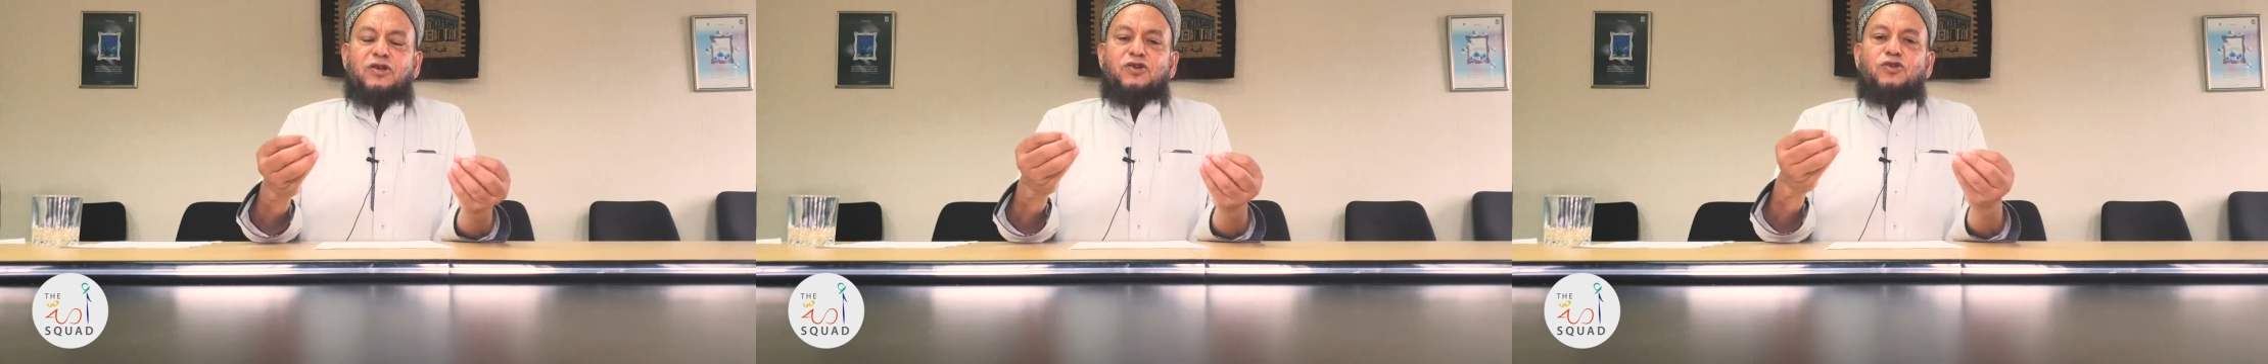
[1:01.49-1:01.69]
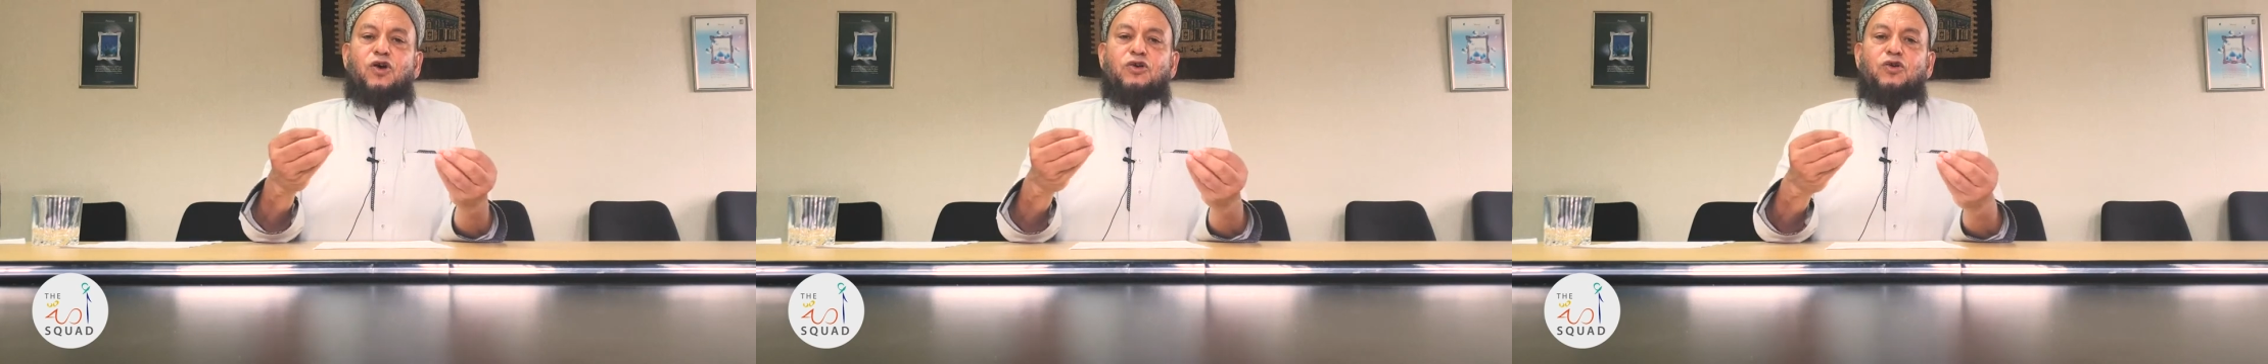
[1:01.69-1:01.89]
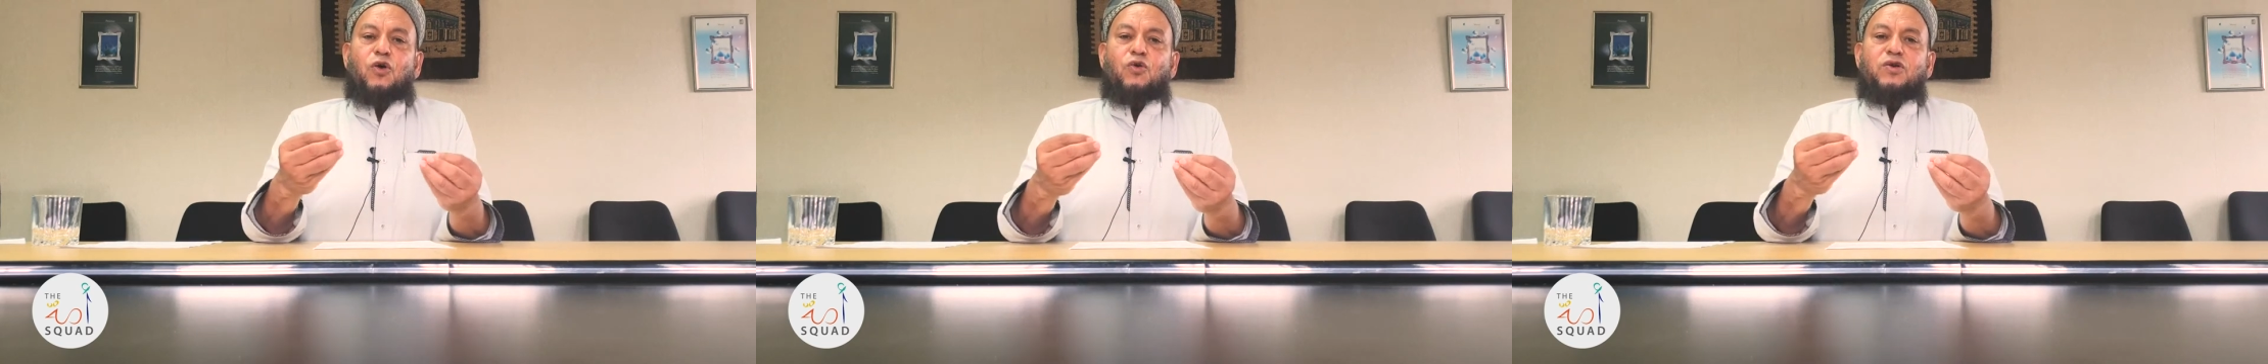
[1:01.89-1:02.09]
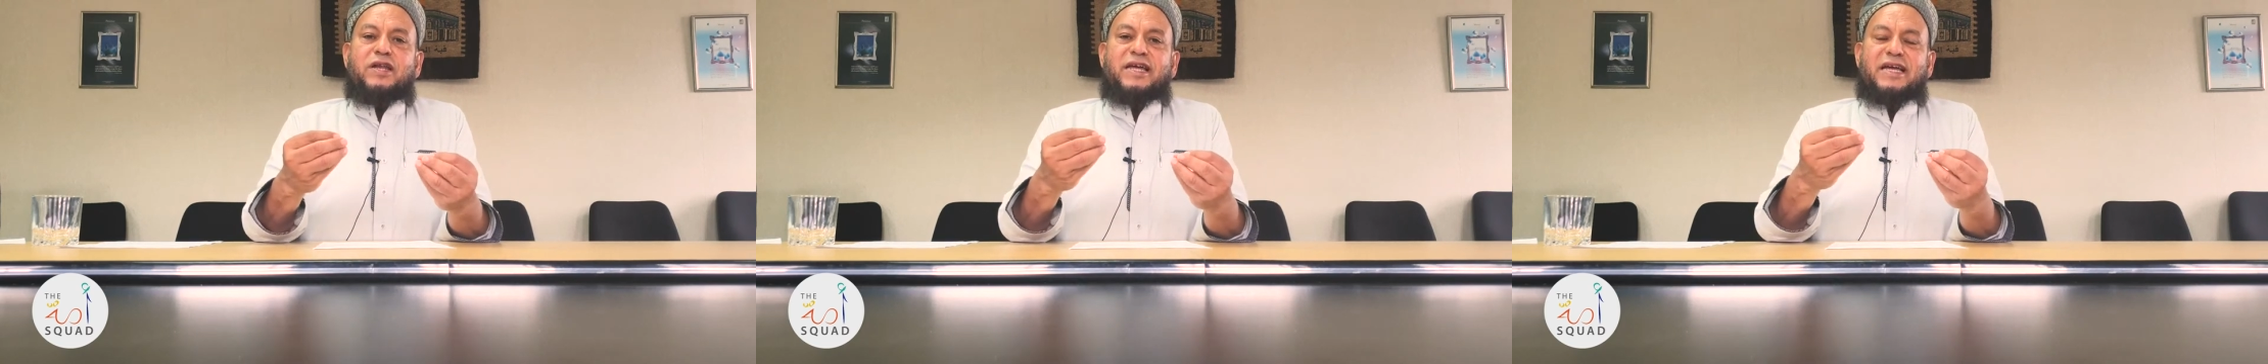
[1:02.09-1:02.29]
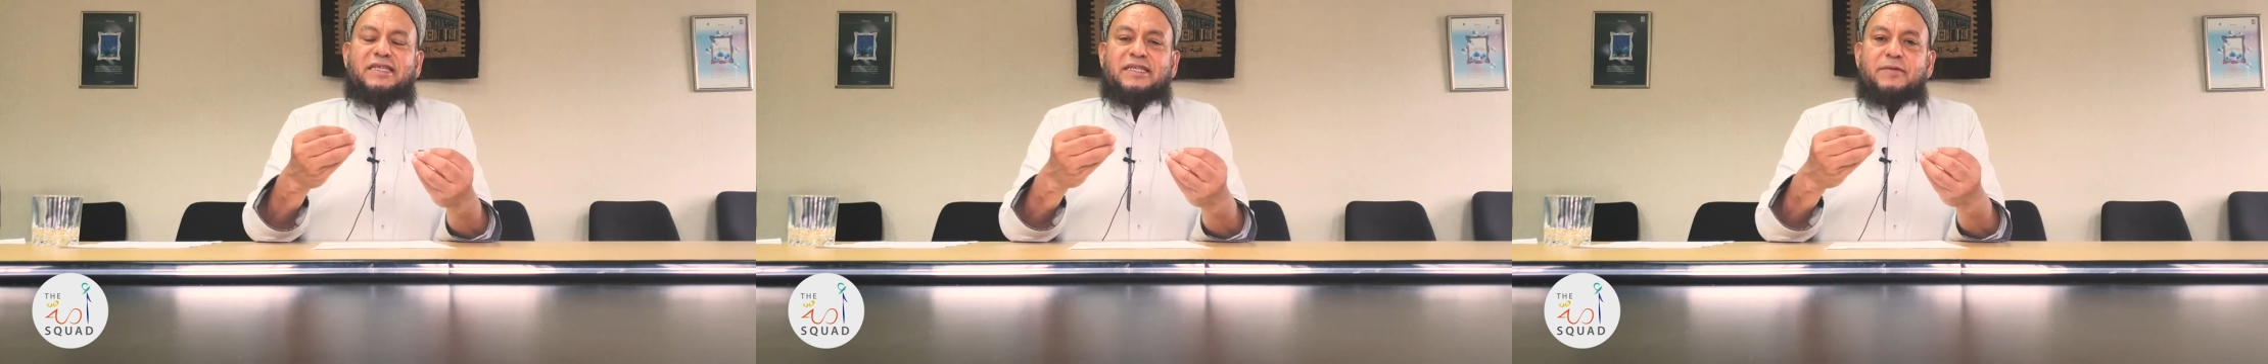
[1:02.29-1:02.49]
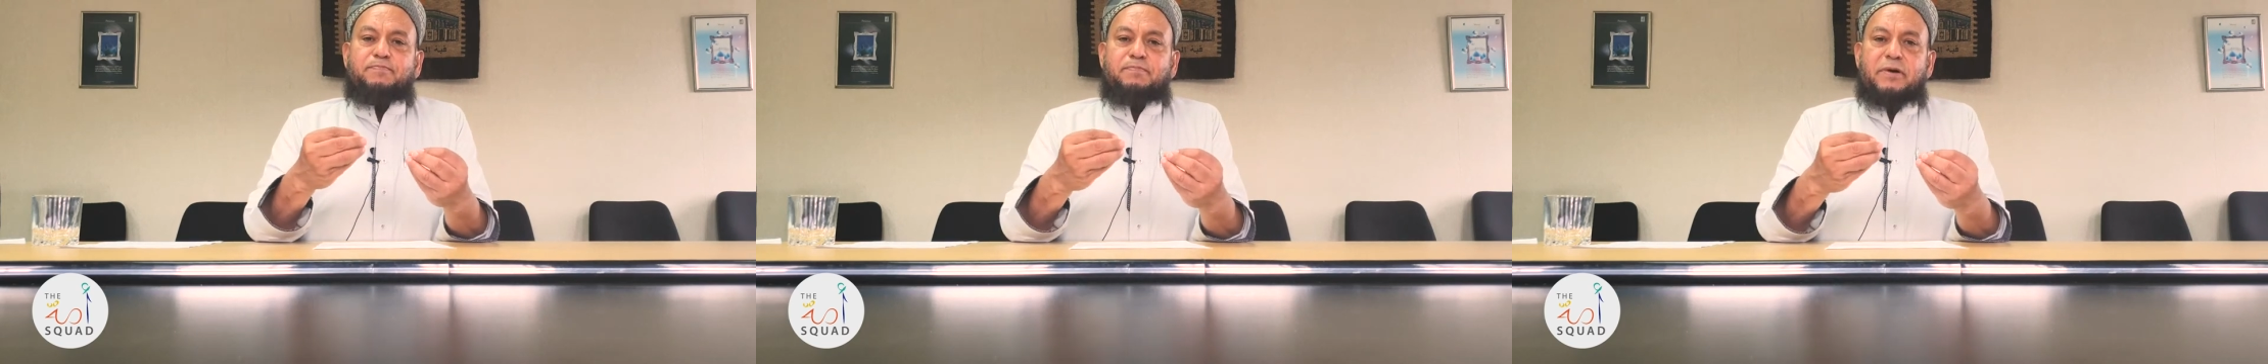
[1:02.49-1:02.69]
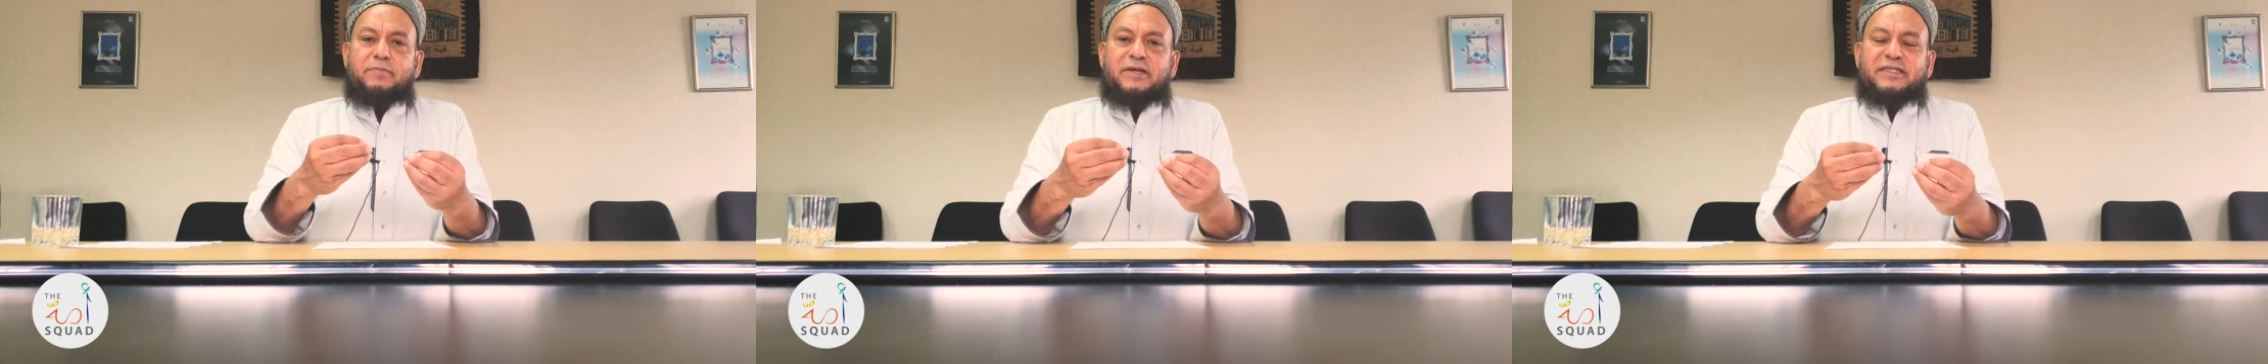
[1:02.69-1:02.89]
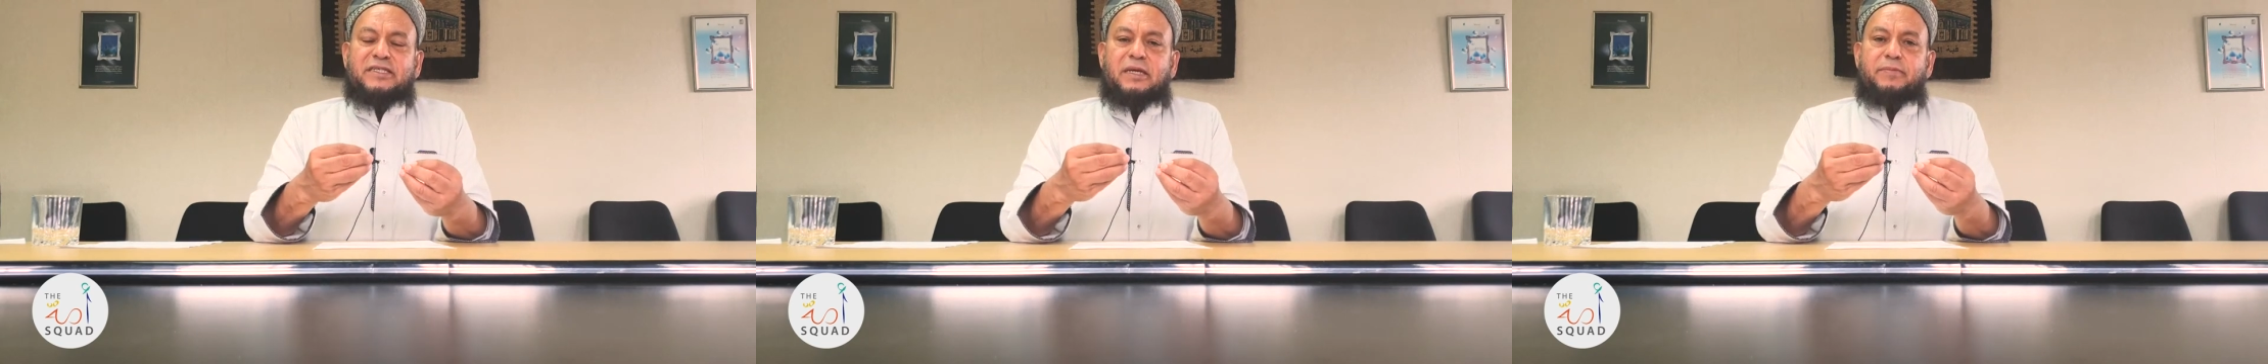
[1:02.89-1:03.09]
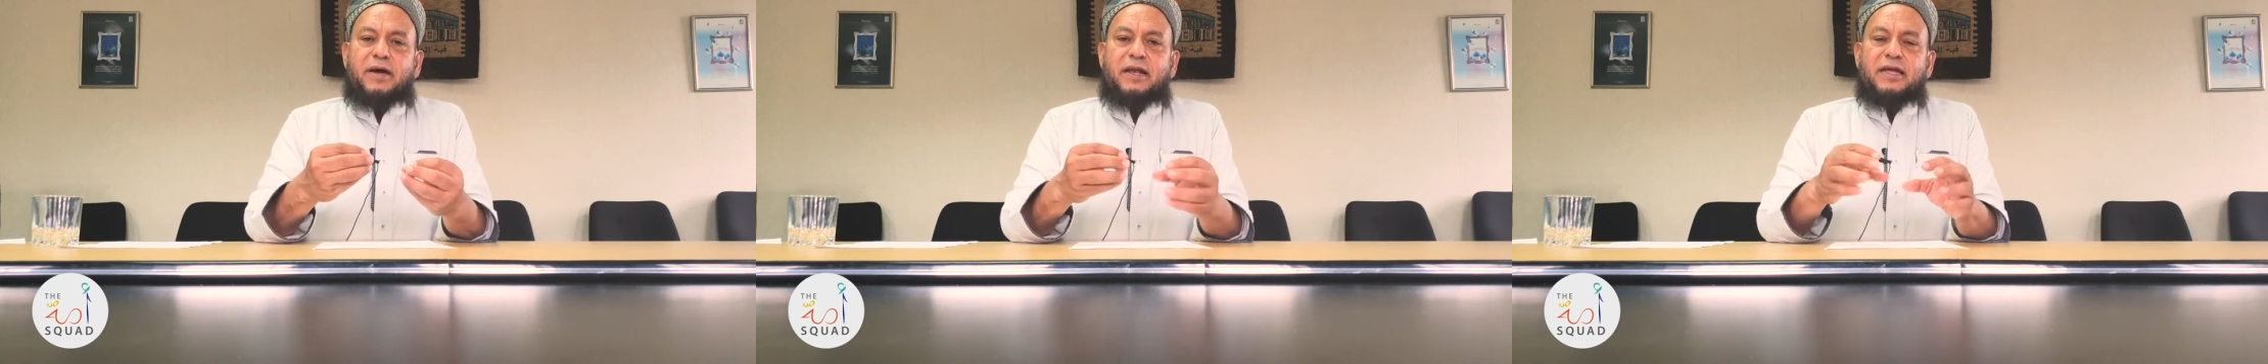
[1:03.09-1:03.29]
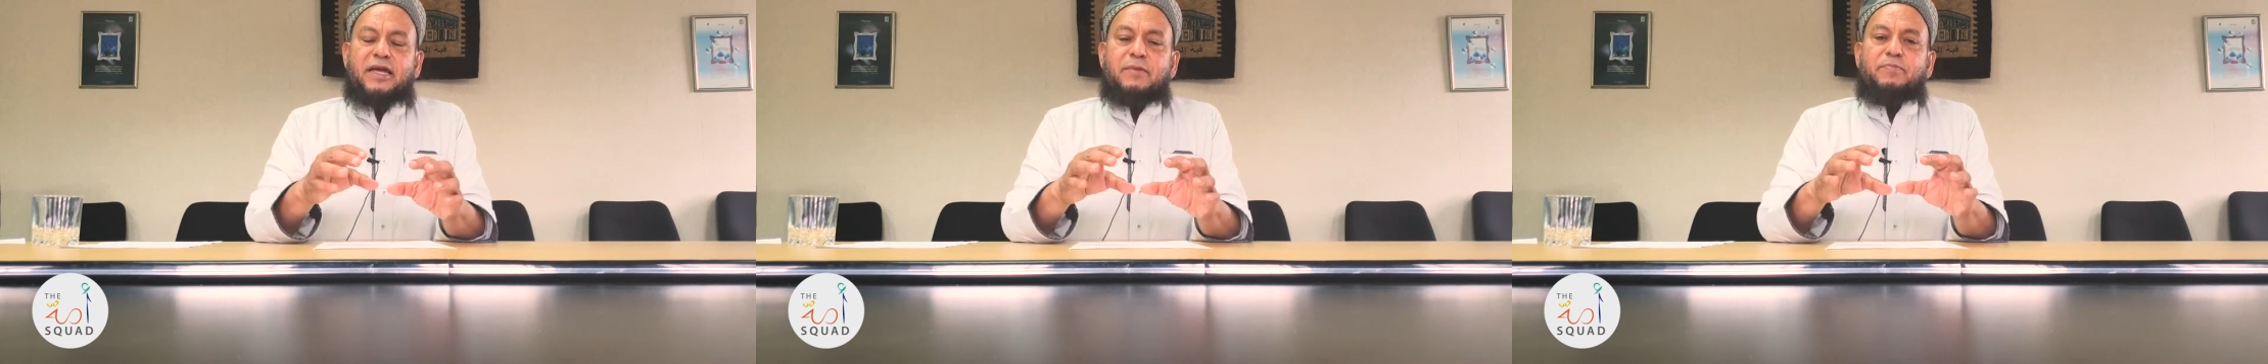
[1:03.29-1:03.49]
not only is it
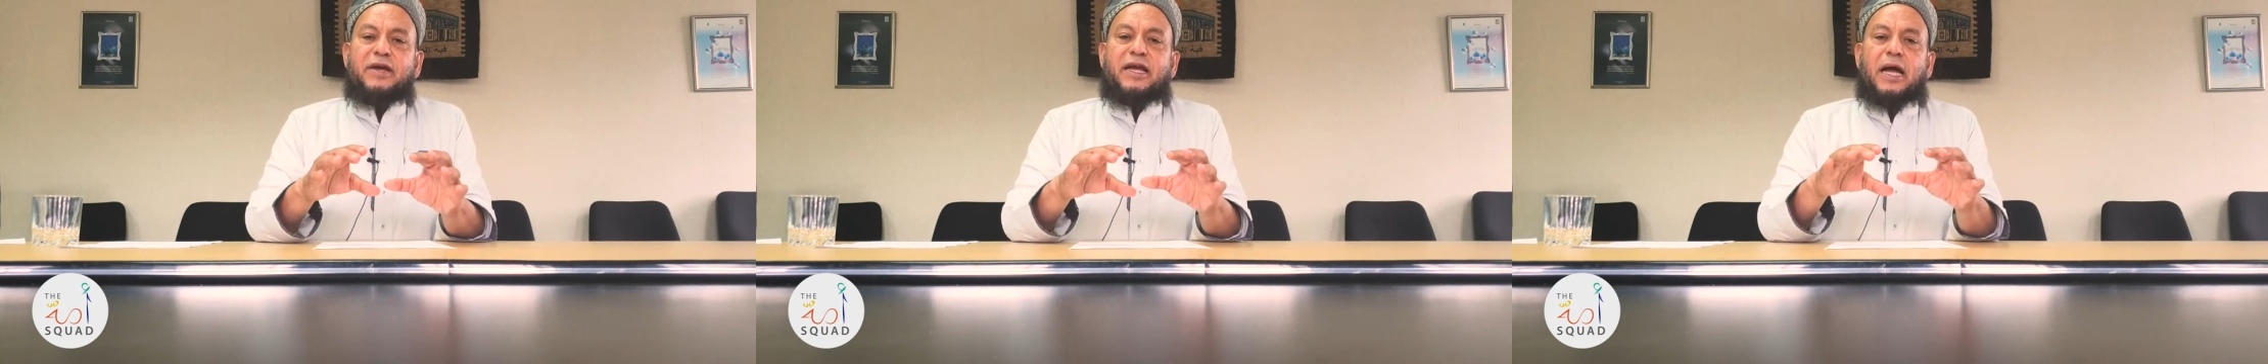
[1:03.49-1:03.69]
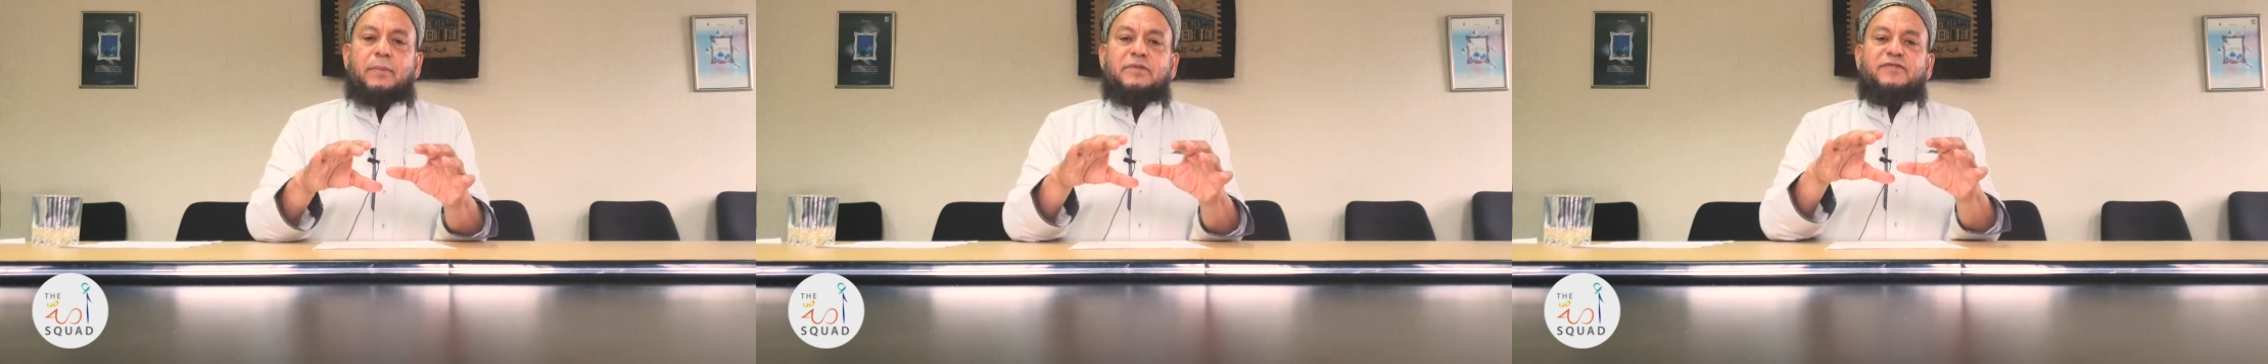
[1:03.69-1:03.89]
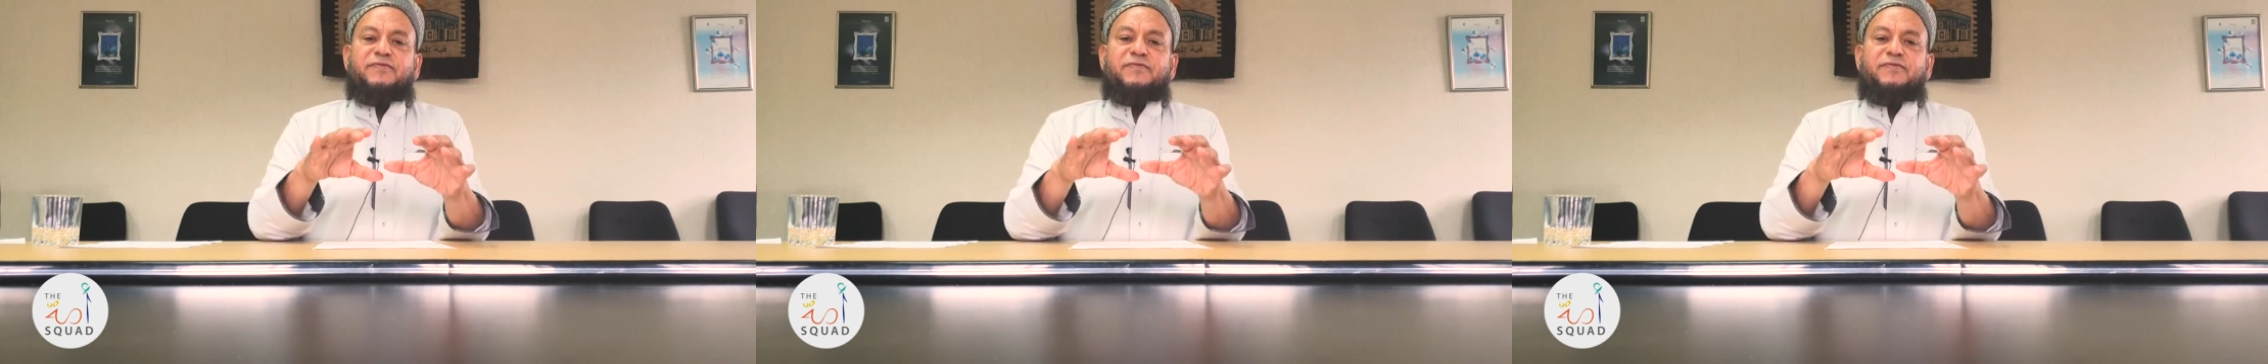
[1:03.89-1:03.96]
permissible, it becomes